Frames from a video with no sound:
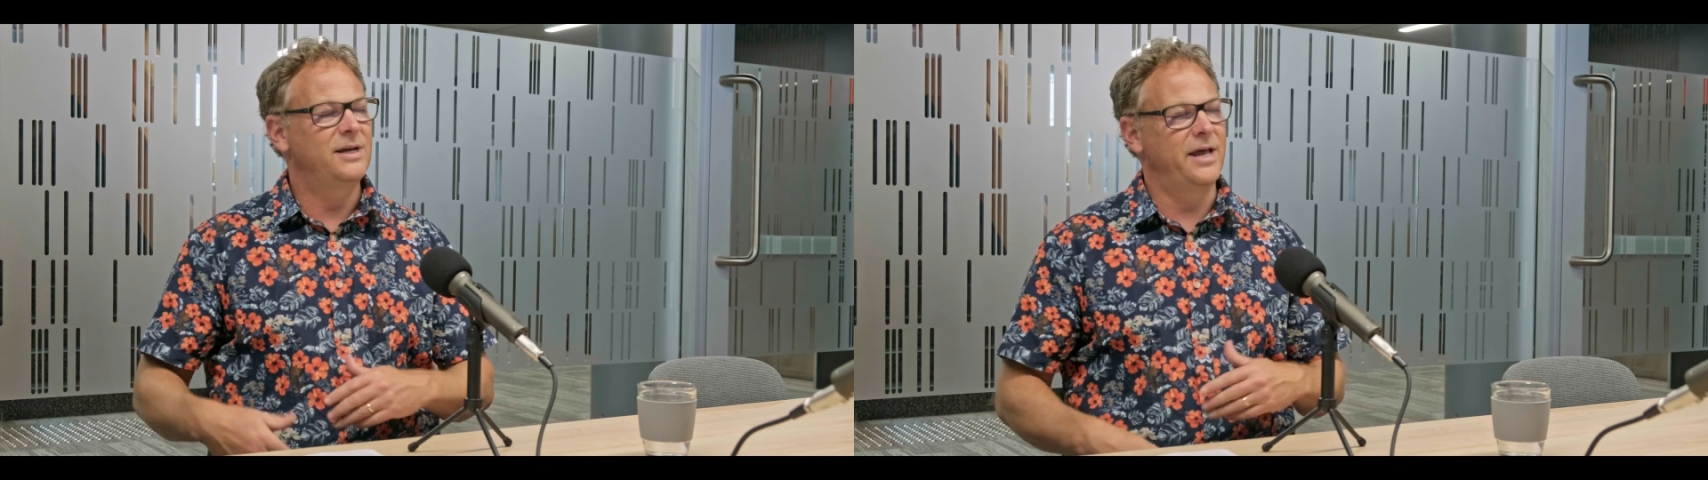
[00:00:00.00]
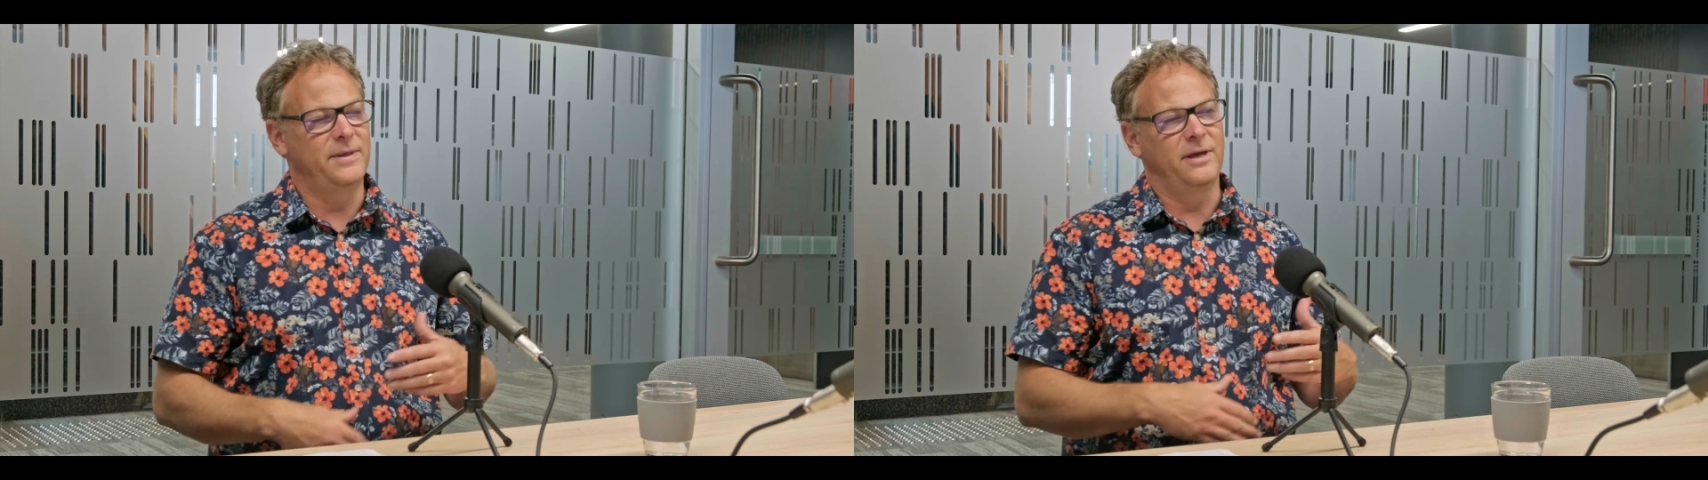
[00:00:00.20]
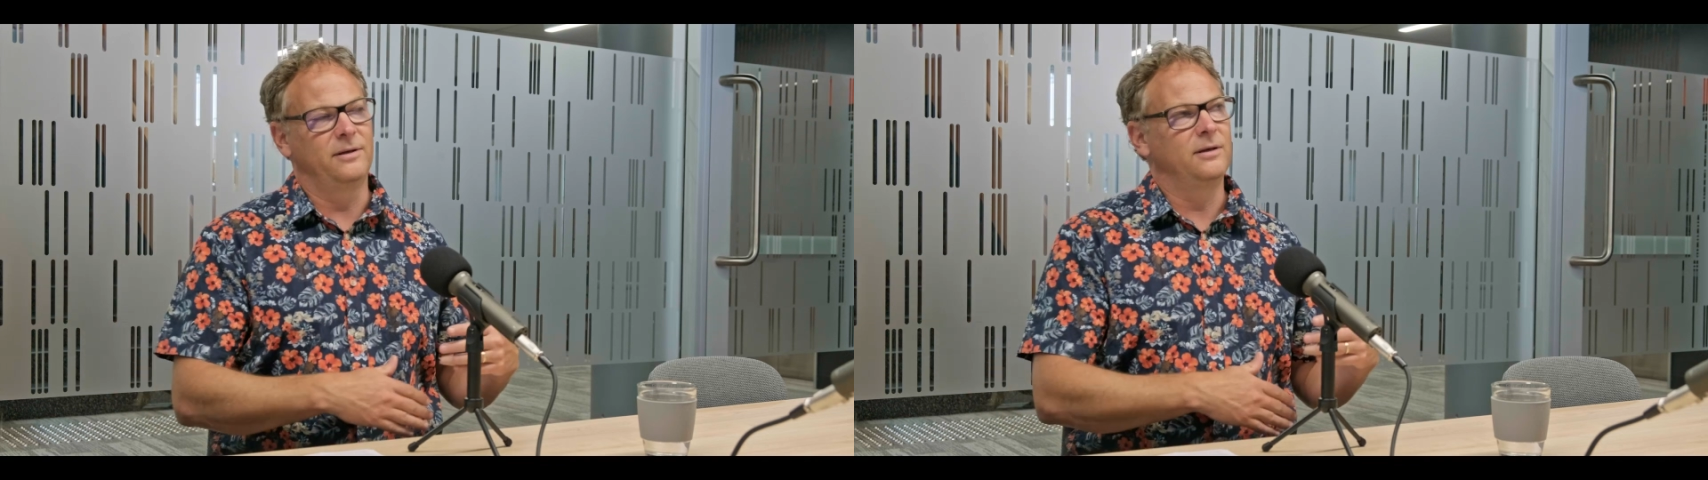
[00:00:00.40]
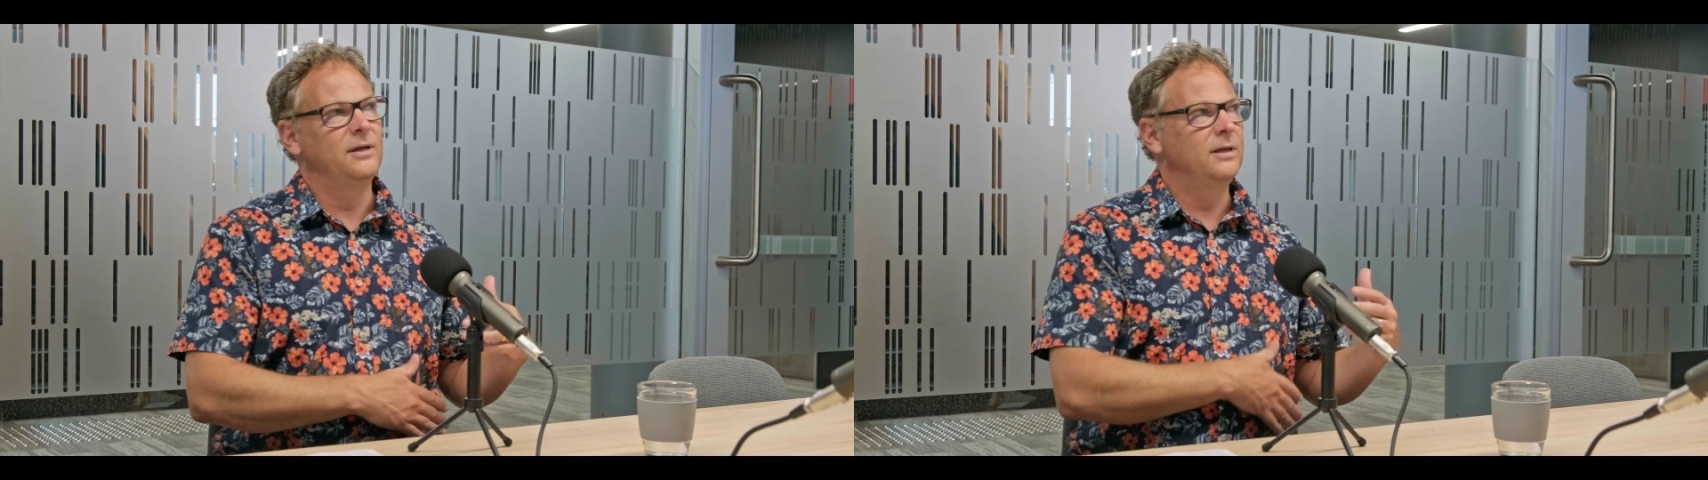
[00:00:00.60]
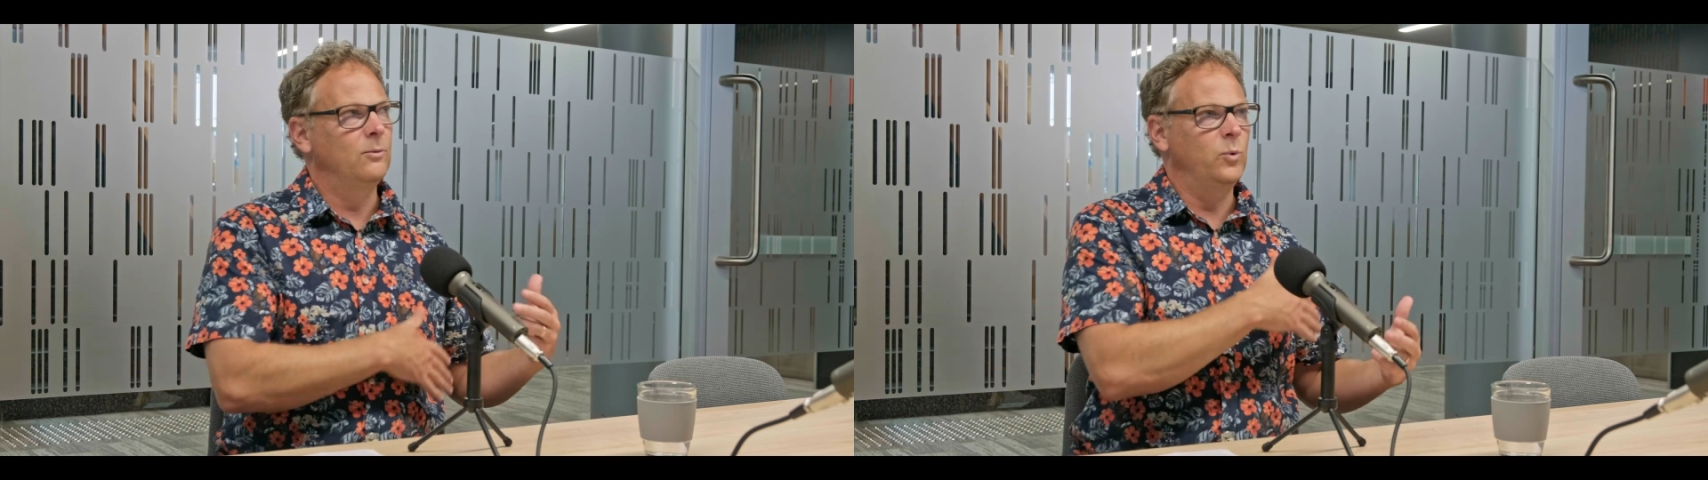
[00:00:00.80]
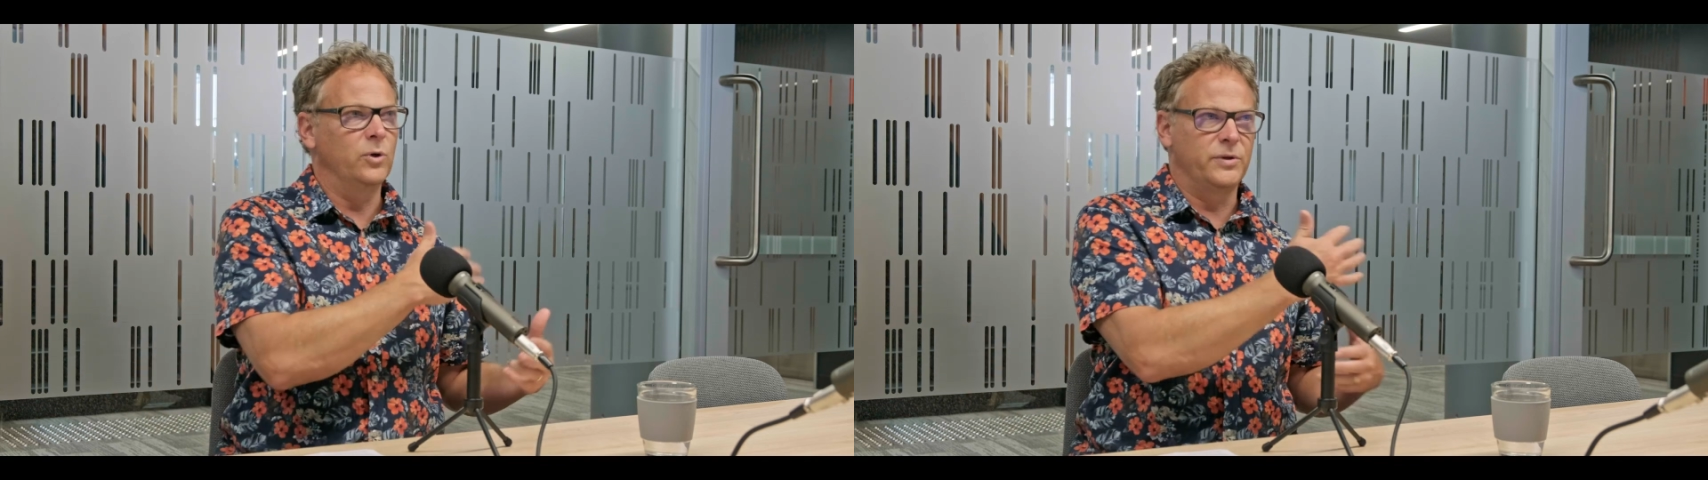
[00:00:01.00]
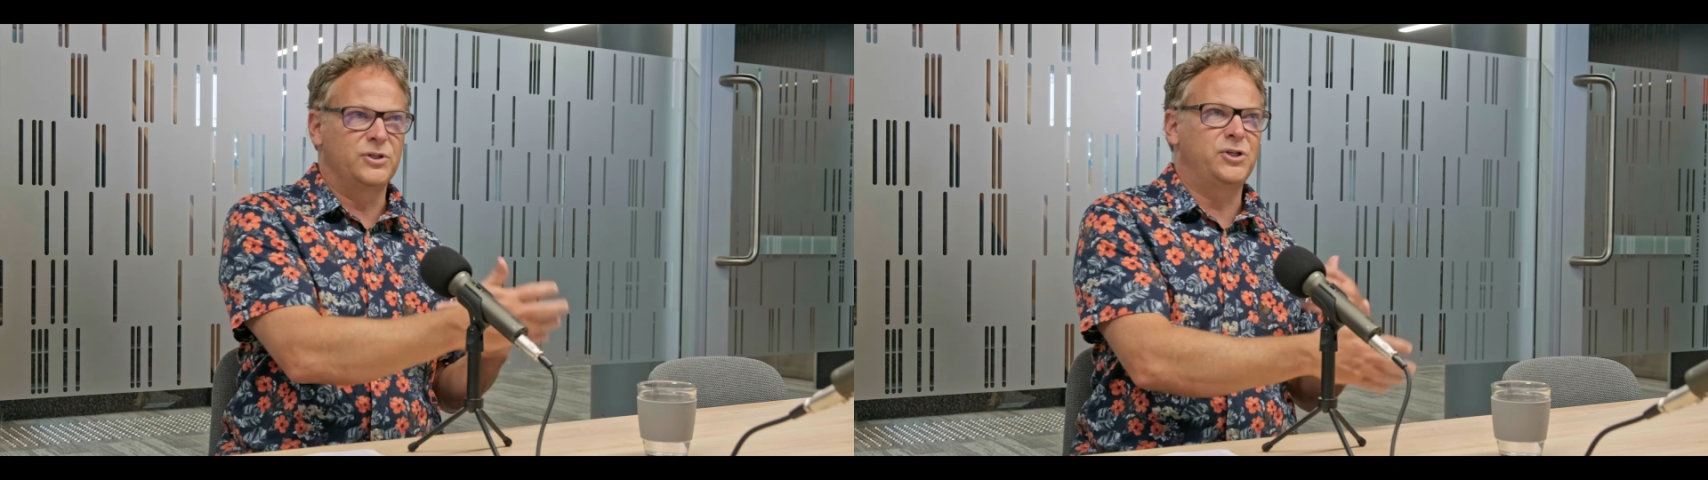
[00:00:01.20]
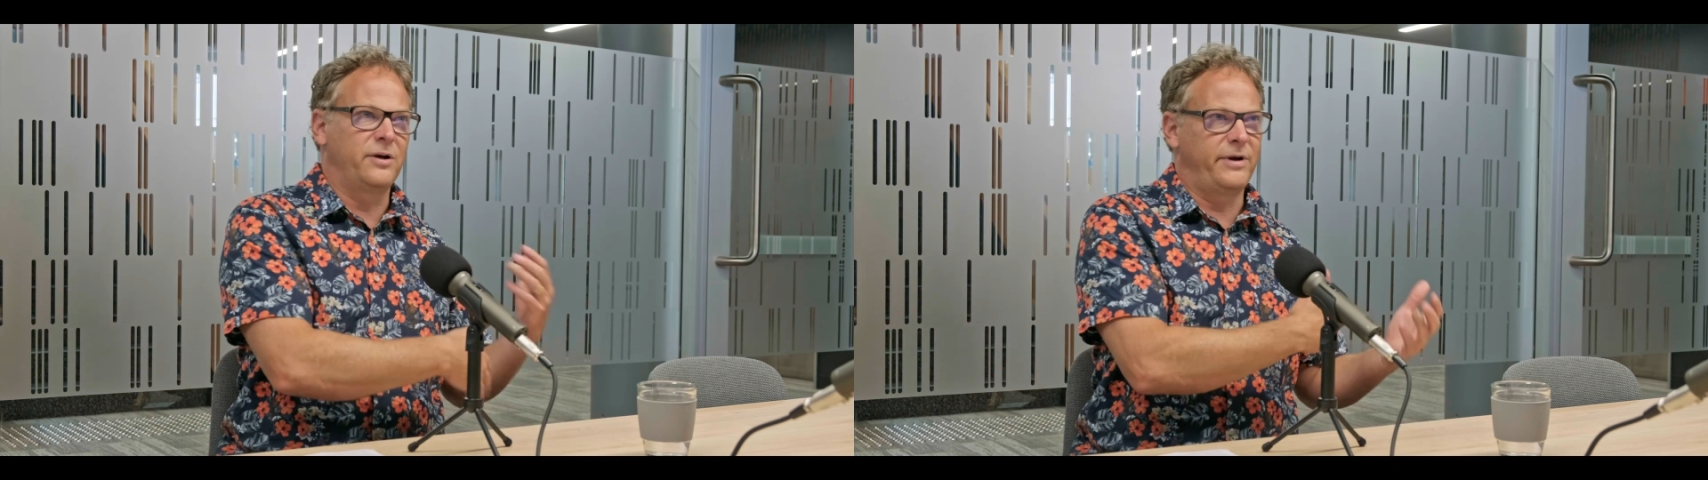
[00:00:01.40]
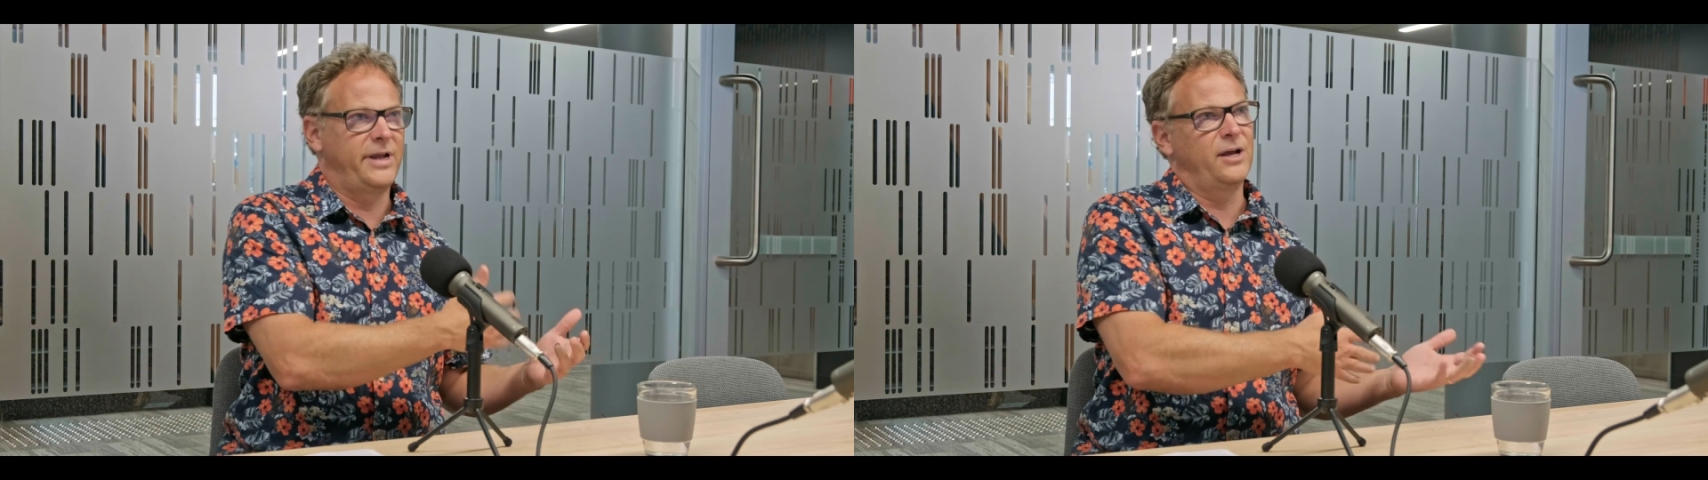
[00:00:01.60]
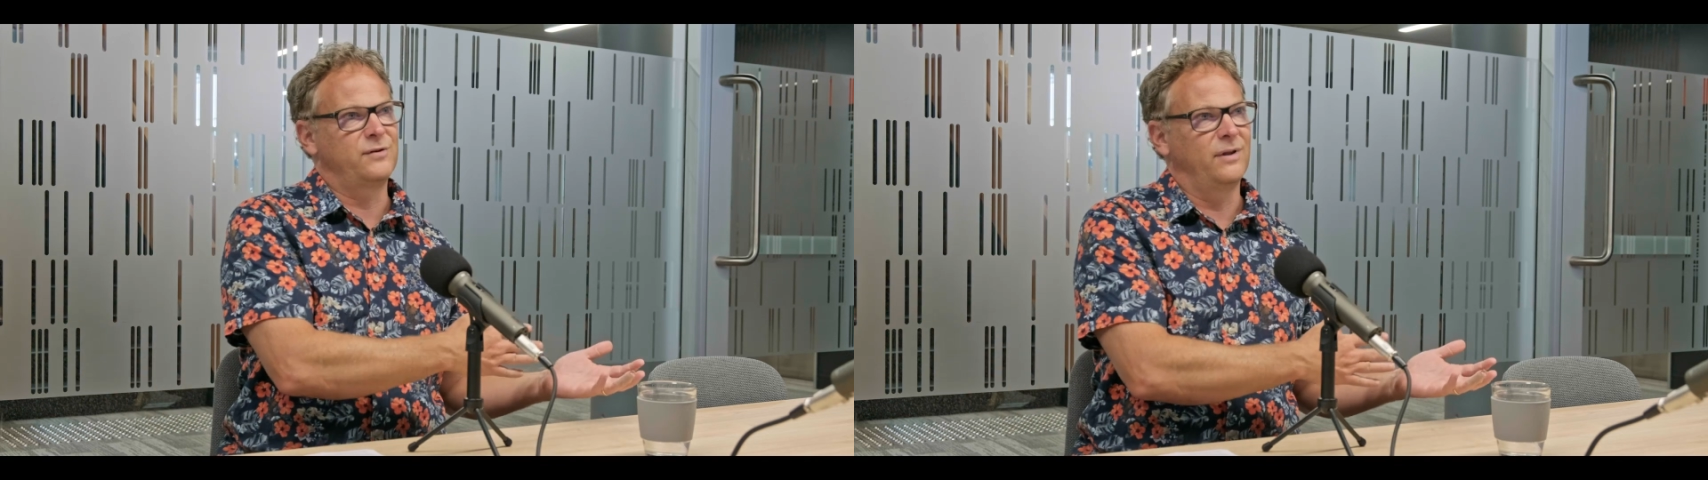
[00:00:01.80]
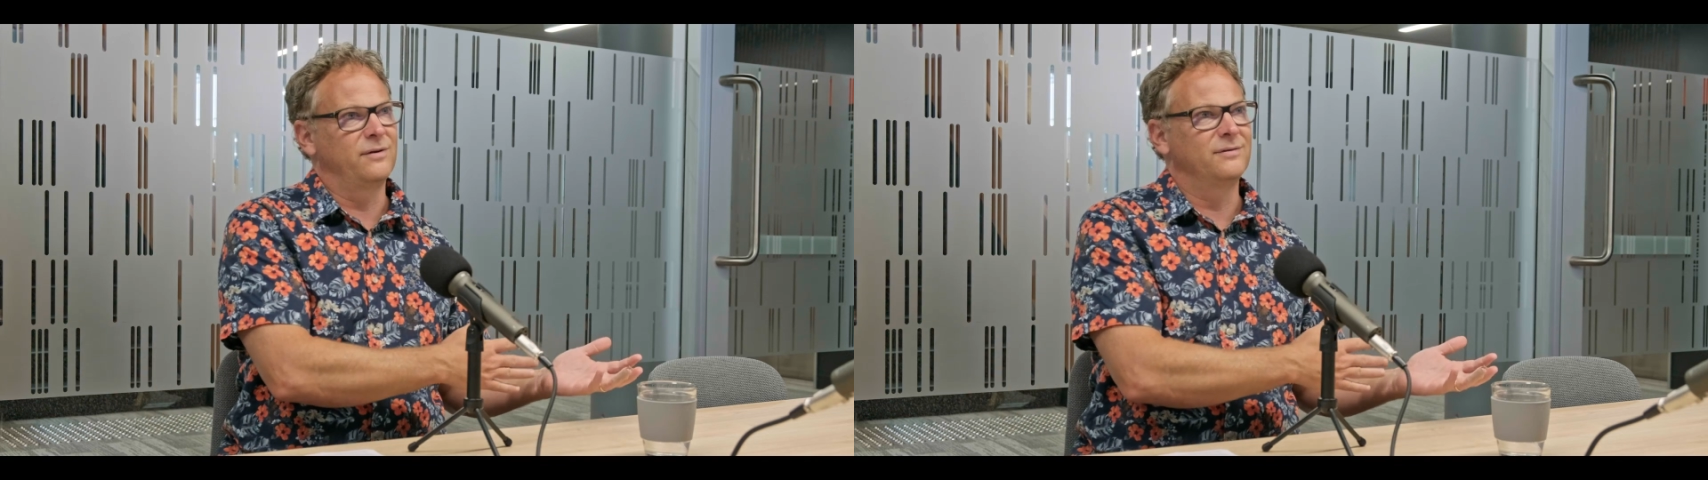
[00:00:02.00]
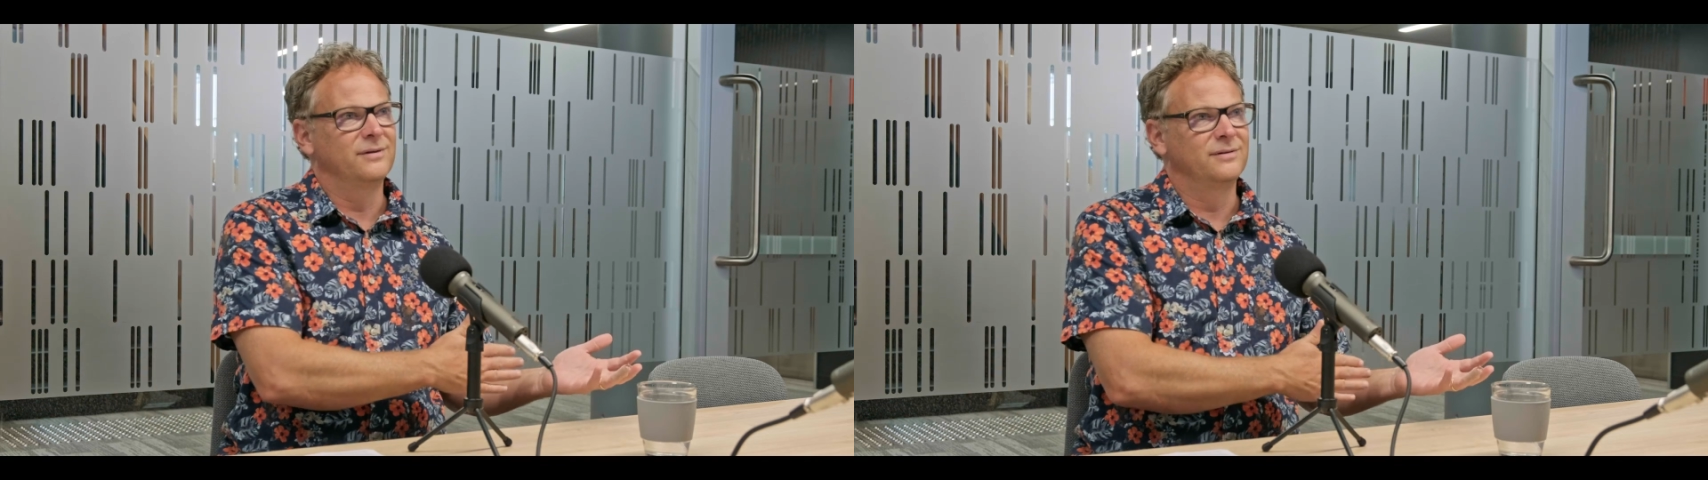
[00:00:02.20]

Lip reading: And then, will this generate cash flow?